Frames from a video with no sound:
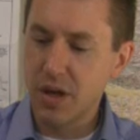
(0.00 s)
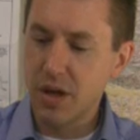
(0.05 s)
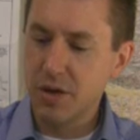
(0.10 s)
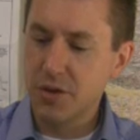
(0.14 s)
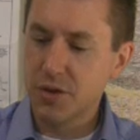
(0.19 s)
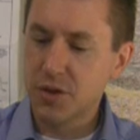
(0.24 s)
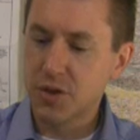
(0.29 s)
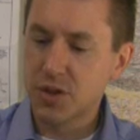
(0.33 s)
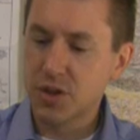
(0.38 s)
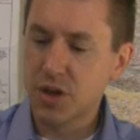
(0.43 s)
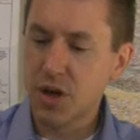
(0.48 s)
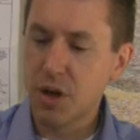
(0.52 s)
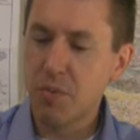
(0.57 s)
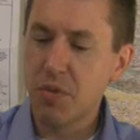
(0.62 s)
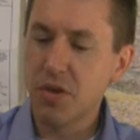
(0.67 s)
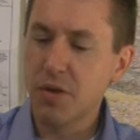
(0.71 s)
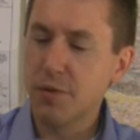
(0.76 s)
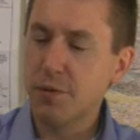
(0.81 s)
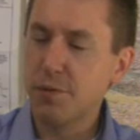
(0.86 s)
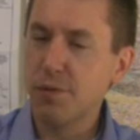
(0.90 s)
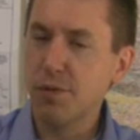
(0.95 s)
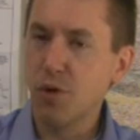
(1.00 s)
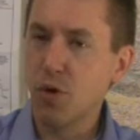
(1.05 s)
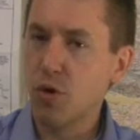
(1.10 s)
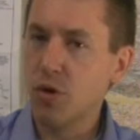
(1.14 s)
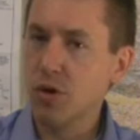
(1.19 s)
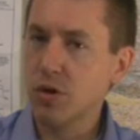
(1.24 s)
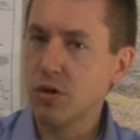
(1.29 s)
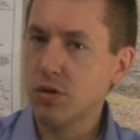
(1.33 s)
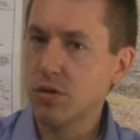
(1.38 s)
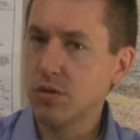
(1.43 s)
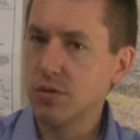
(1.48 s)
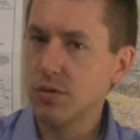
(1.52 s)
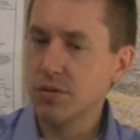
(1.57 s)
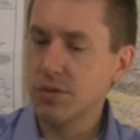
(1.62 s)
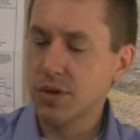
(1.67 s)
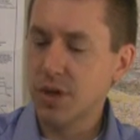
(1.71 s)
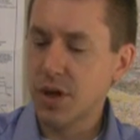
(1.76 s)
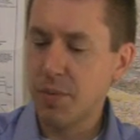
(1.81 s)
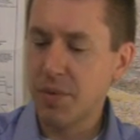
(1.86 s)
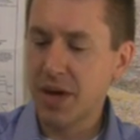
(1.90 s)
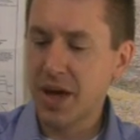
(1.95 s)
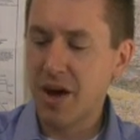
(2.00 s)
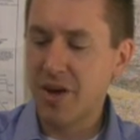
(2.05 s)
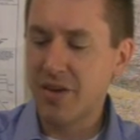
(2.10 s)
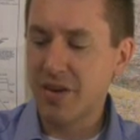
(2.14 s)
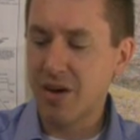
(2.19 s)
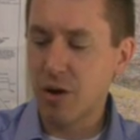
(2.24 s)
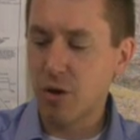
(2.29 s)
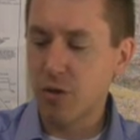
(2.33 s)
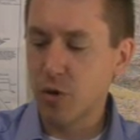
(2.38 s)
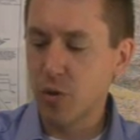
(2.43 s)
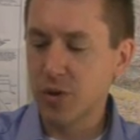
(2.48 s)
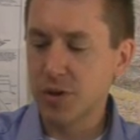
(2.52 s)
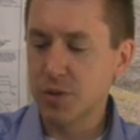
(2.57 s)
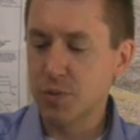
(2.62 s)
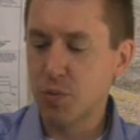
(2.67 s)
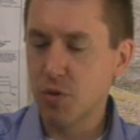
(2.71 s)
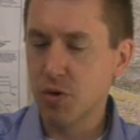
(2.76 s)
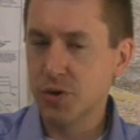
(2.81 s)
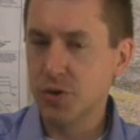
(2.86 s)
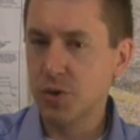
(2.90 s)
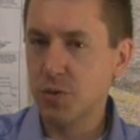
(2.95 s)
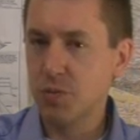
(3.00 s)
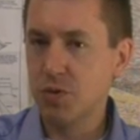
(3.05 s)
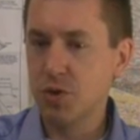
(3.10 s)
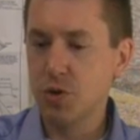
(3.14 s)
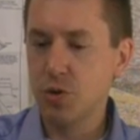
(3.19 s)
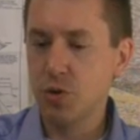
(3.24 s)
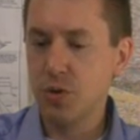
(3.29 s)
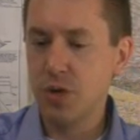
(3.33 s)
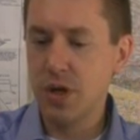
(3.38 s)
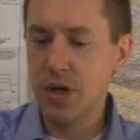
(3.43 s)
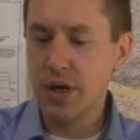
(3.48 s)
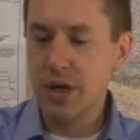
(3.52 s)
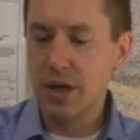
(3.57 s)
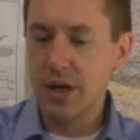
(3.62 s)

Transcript: Some of the floral coming out, although it's more subdued.